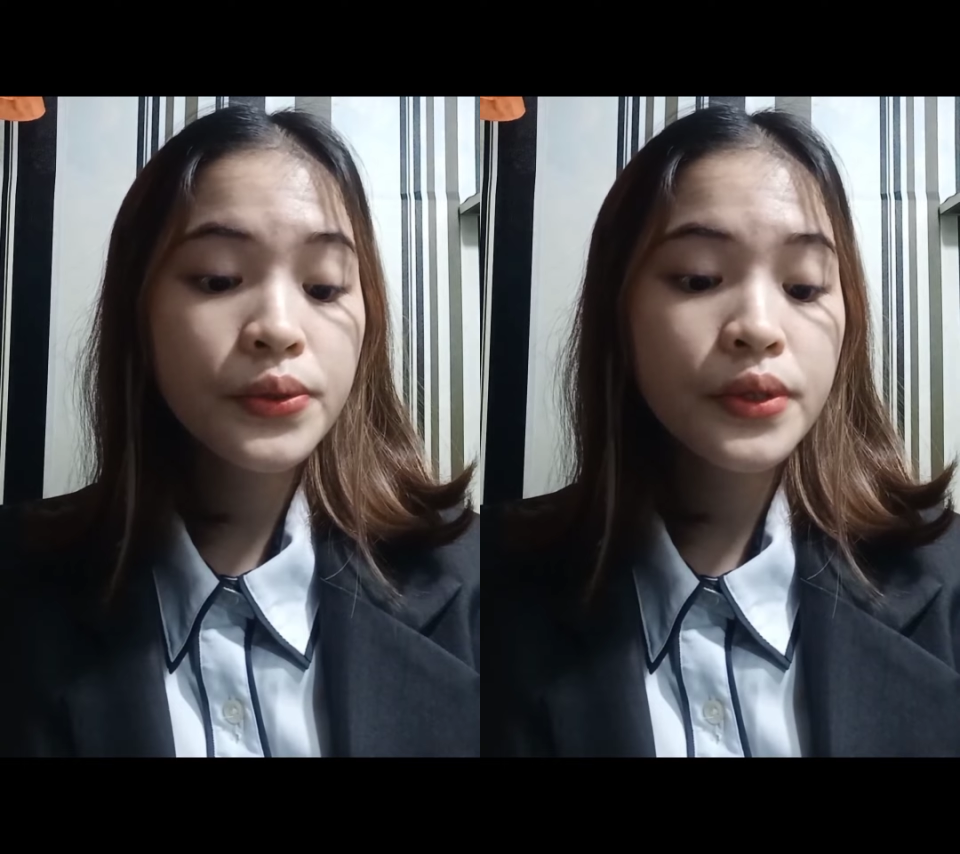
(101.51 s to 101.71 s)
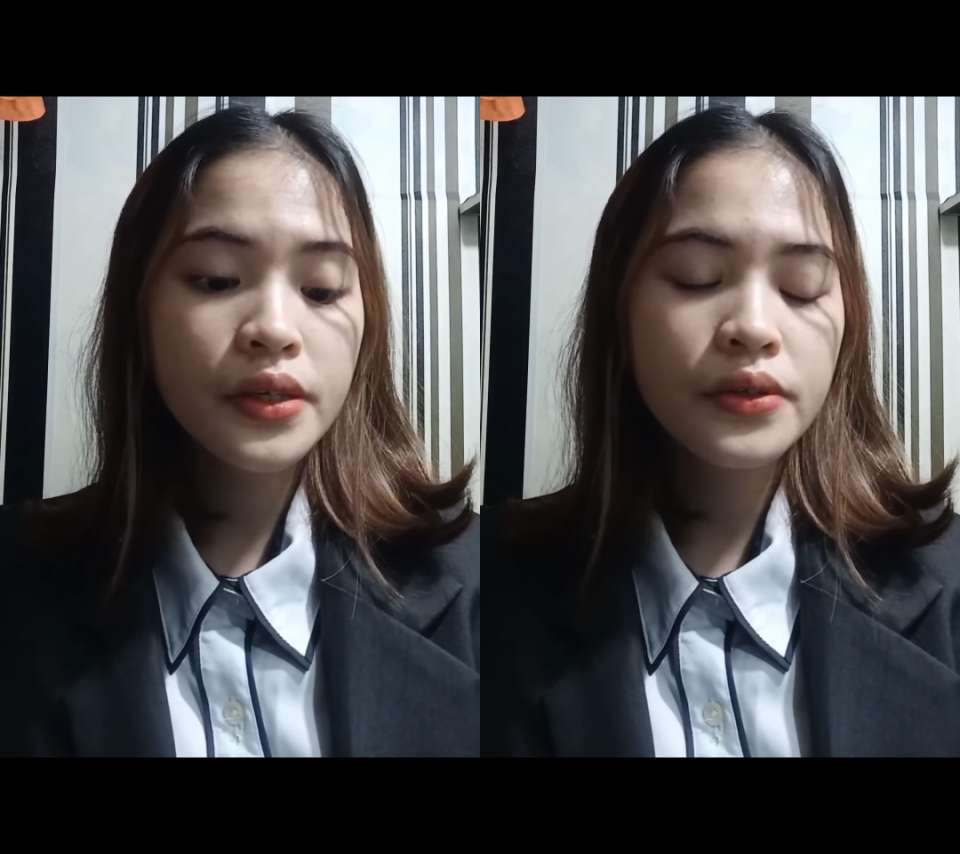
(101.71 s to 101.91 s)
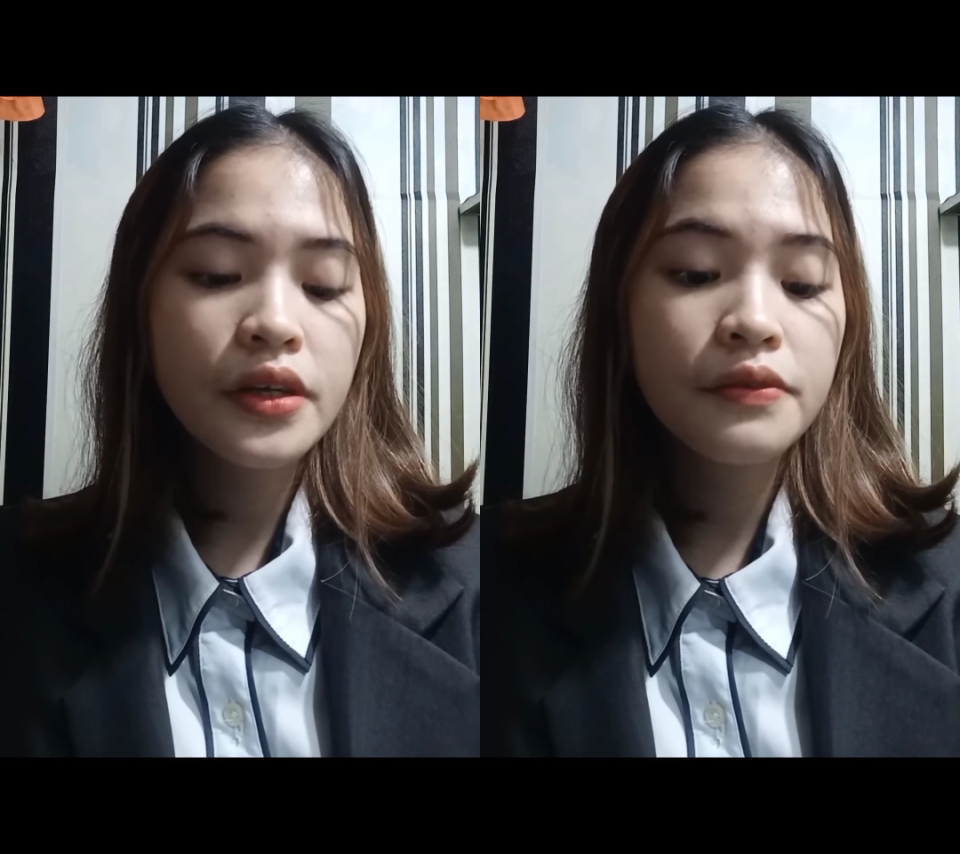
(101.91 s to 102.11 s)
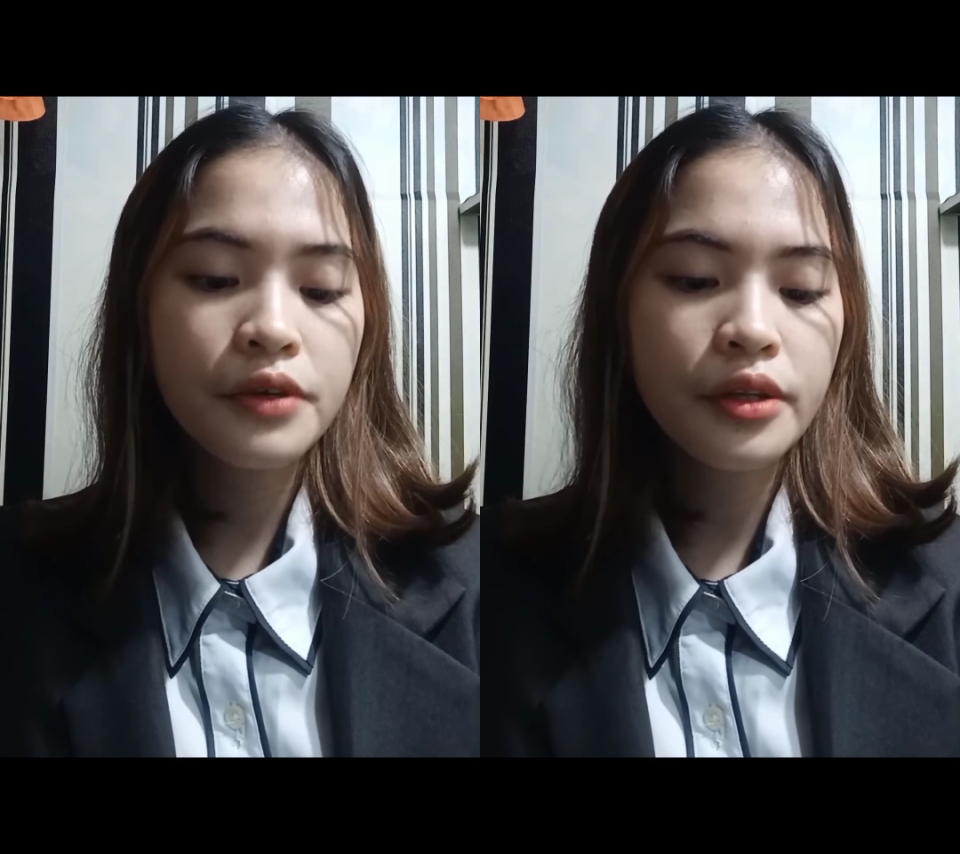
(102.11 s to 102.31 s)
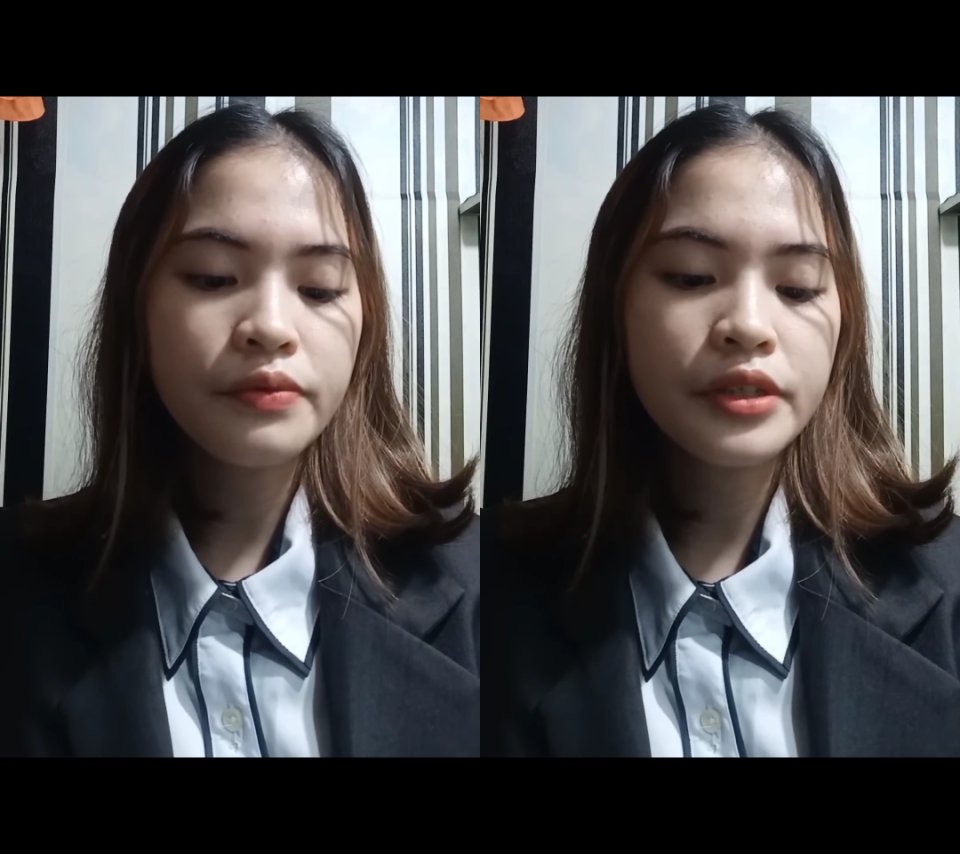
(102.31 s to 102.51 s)
to take on
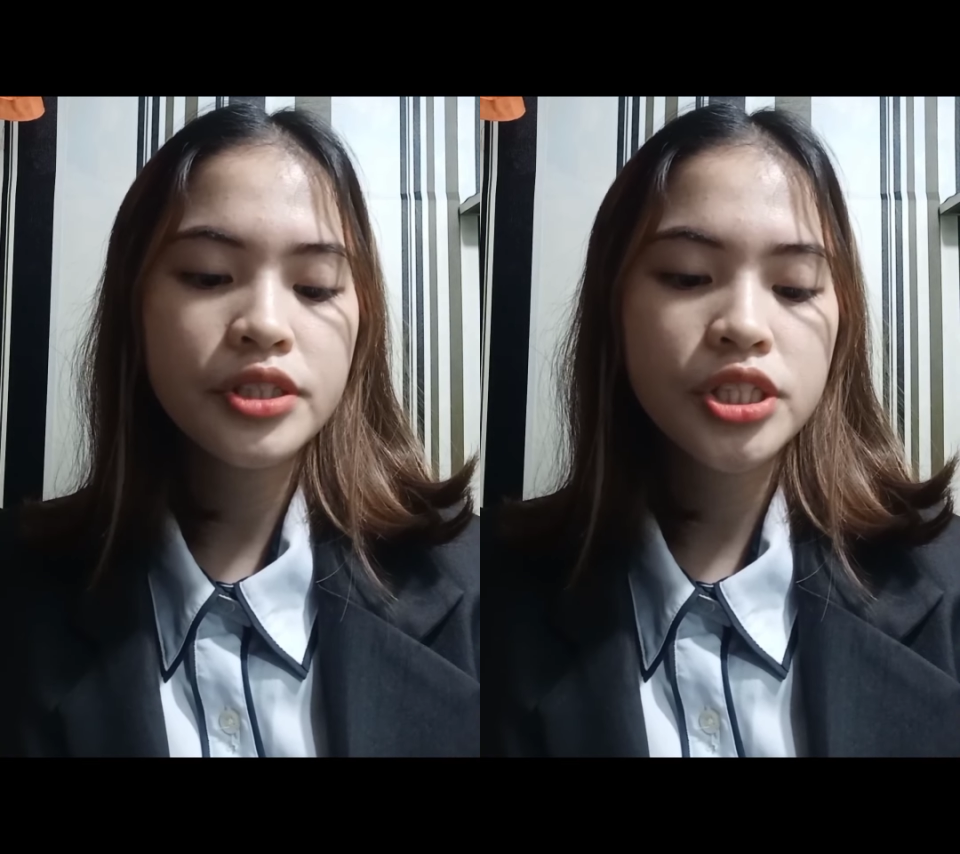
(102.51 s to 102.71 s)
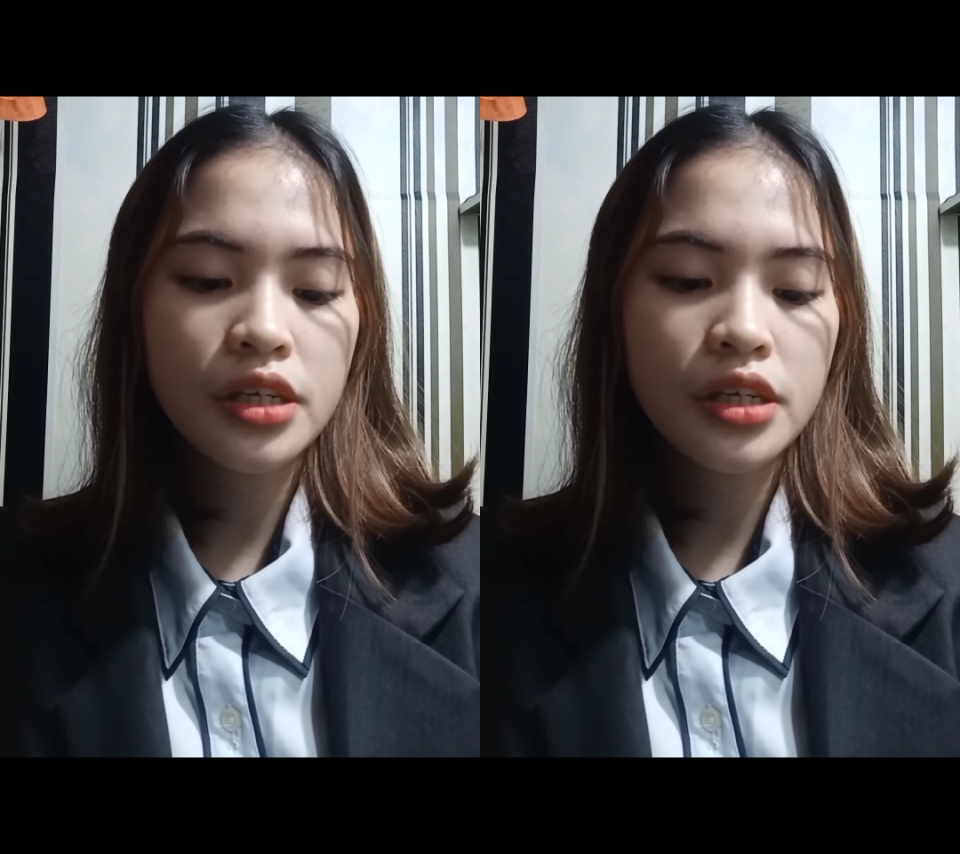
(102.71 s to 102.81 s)
available